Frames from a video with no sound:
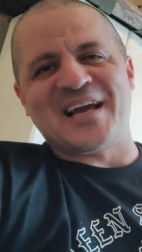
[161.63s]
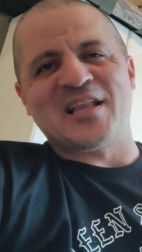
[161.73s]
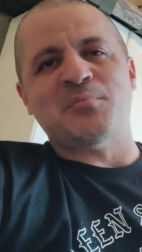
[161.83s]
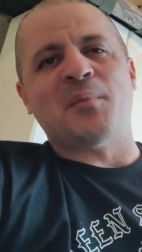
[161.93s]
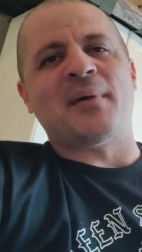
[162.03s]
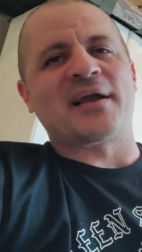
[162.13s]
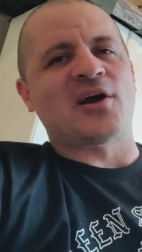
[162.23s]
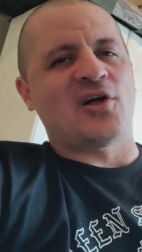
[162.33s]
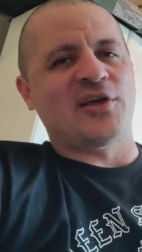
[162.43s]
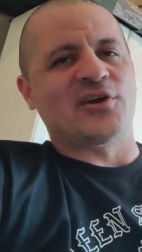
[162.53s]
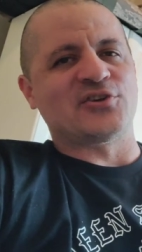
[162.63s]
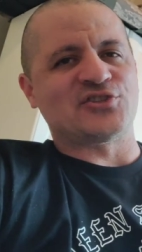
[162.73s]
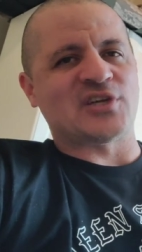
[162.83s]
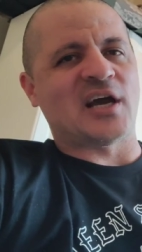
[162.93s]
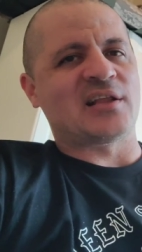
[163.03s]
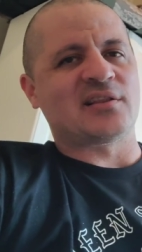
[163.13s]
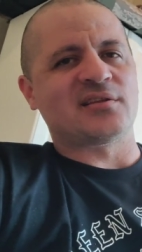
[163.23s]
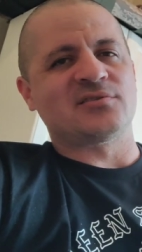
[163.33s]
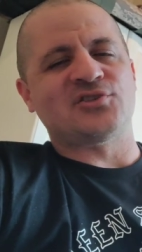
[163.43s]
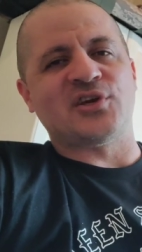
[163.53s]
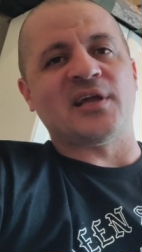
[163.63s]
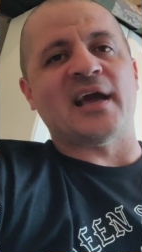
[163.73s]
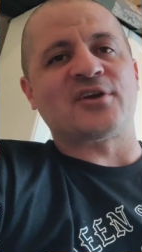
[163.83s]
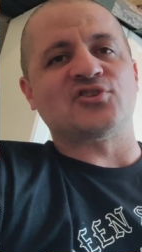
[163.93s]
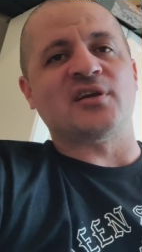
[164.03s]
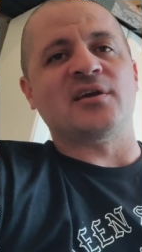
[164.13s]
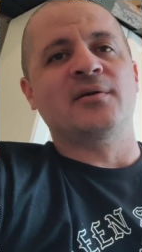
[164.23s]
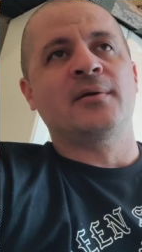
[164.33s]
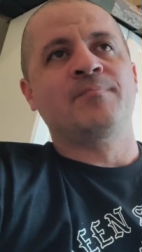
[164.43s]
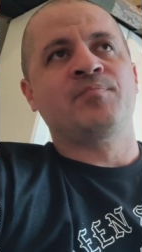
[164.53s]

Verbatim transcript: exactly, but by calling her shot, she could actually